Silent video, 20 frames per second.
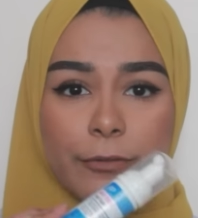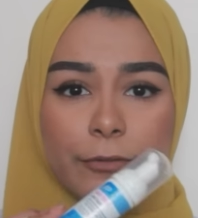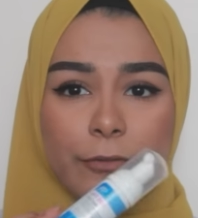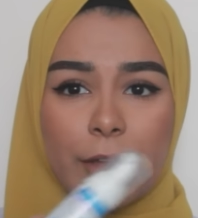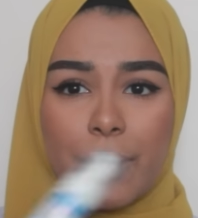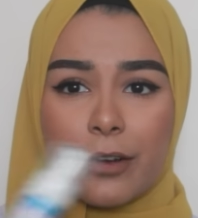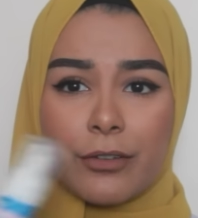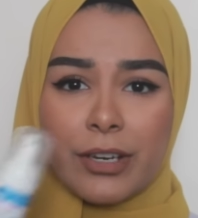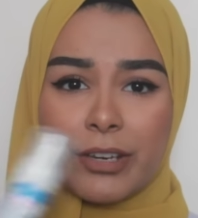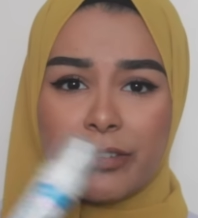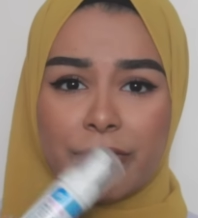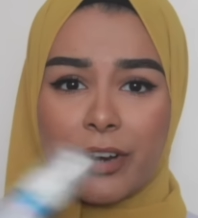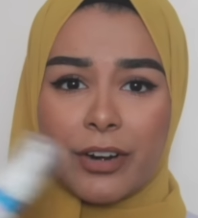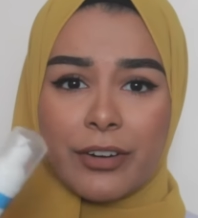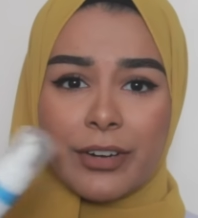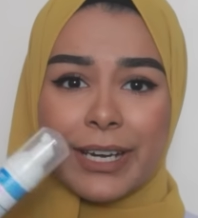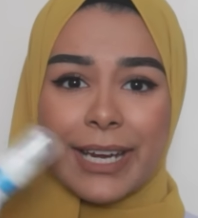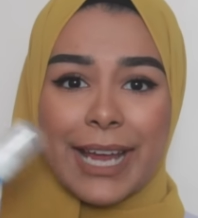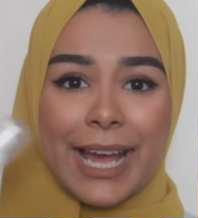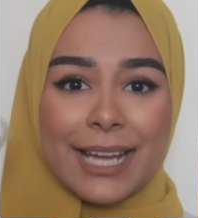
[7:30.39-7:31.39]
Very,
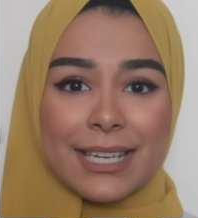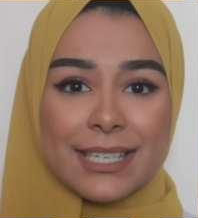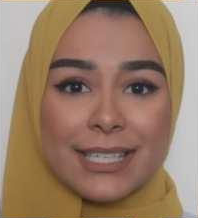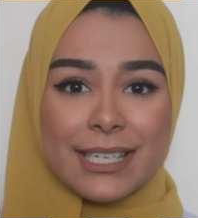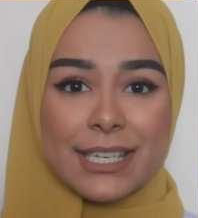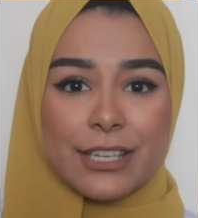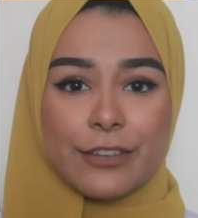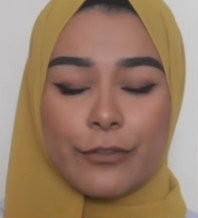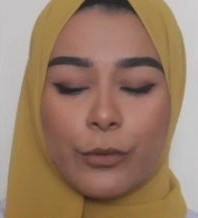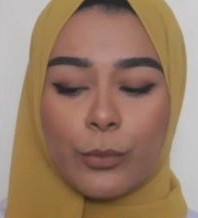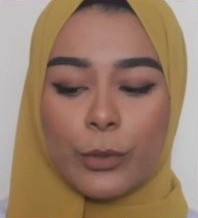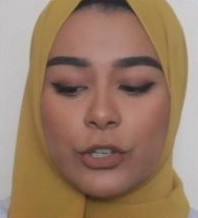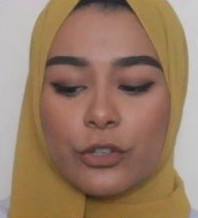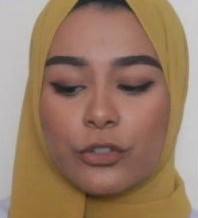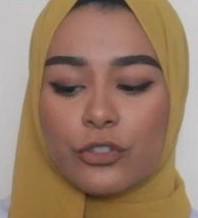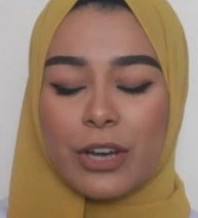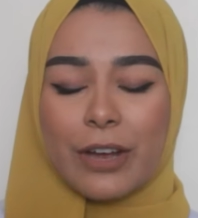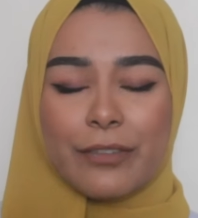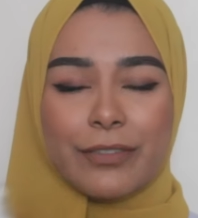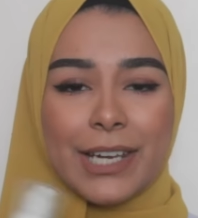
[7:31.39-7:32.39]
very handy for when
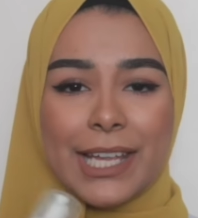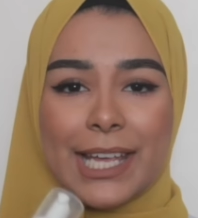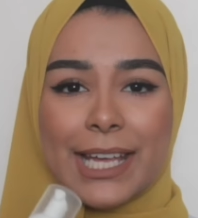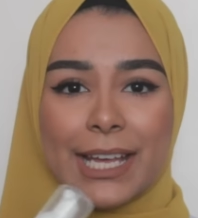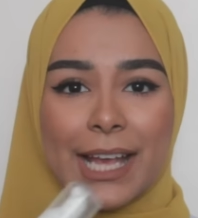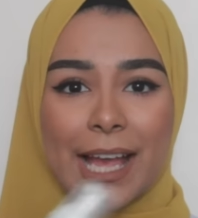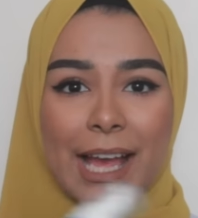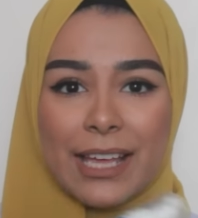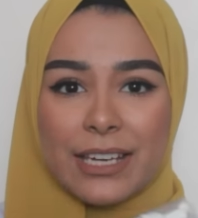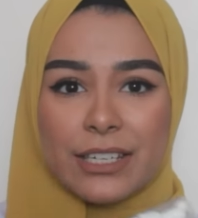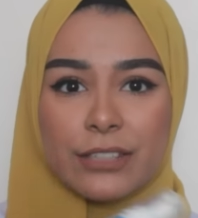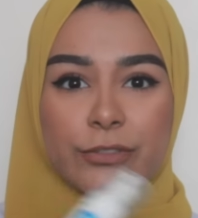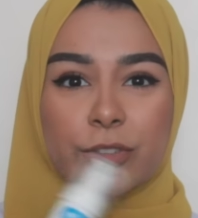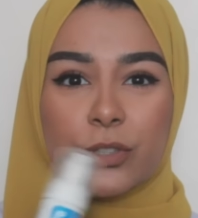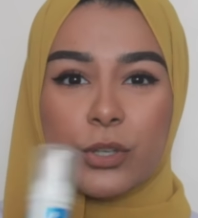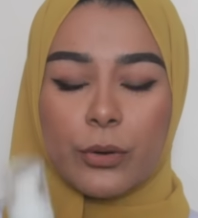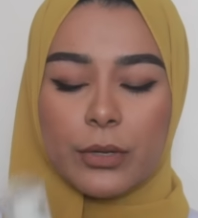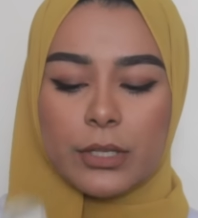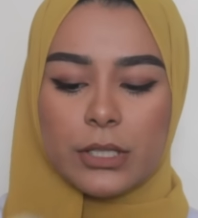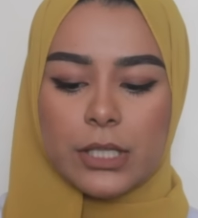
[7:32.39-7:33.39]
you're traveling and
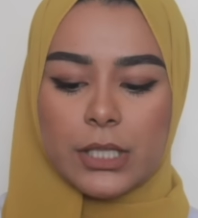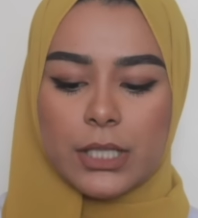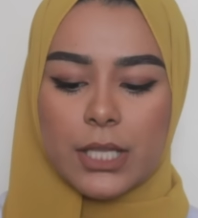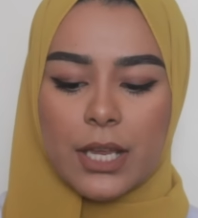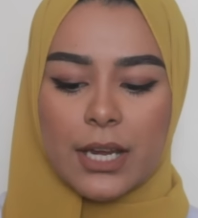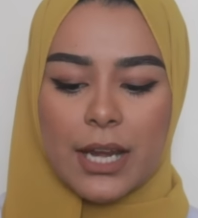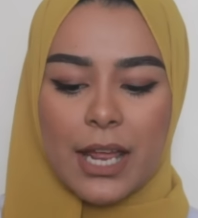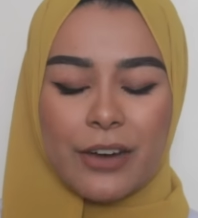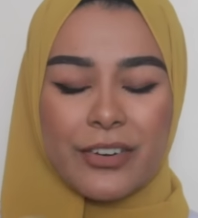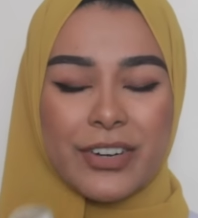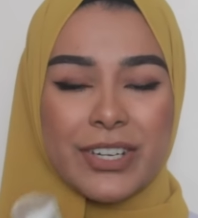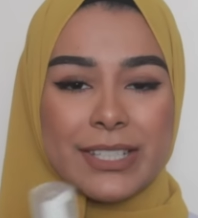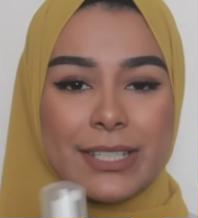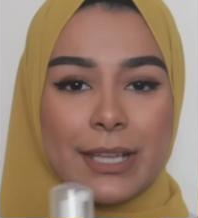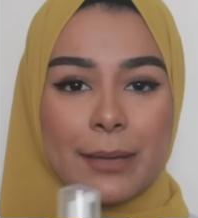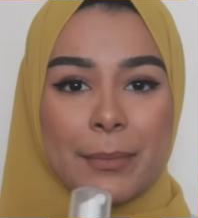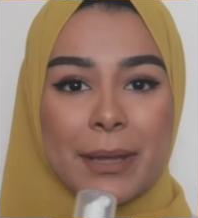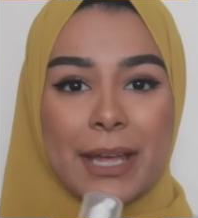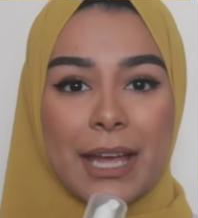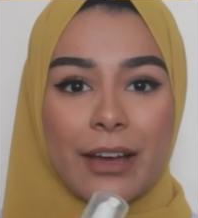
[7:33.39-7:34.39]
if you go into certain areas
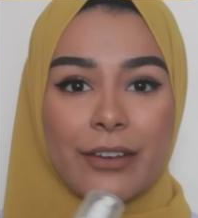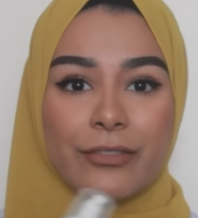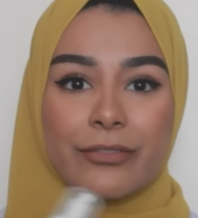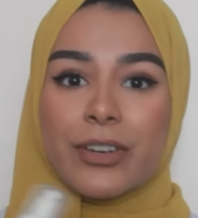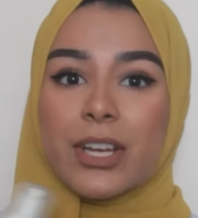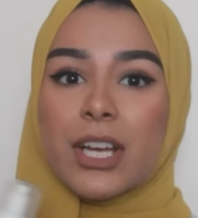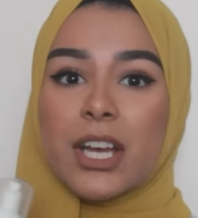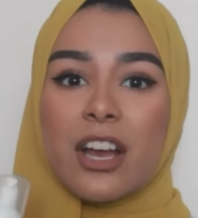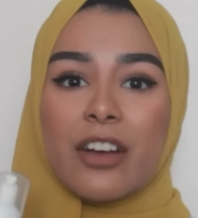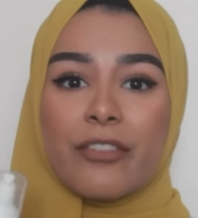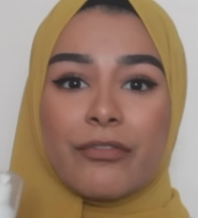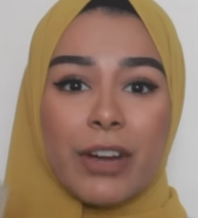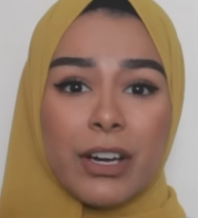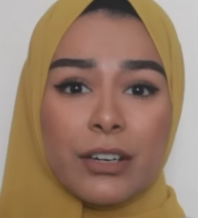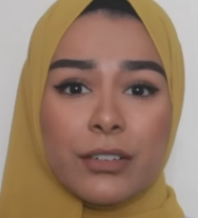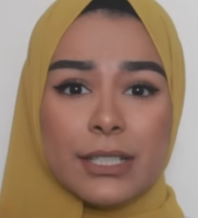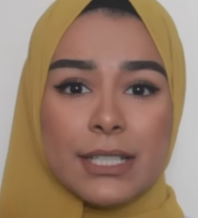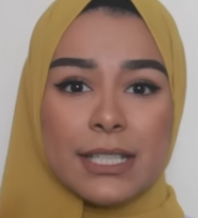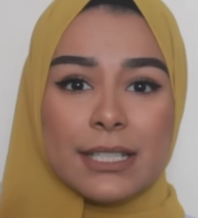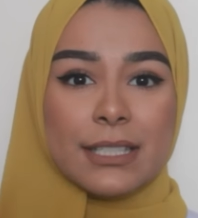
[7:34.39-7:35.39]
that may have
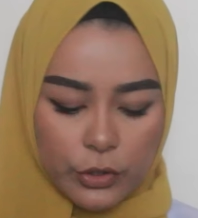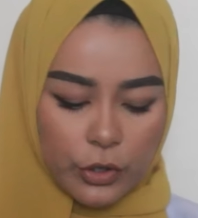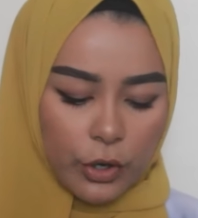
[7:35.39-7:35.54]
viruses.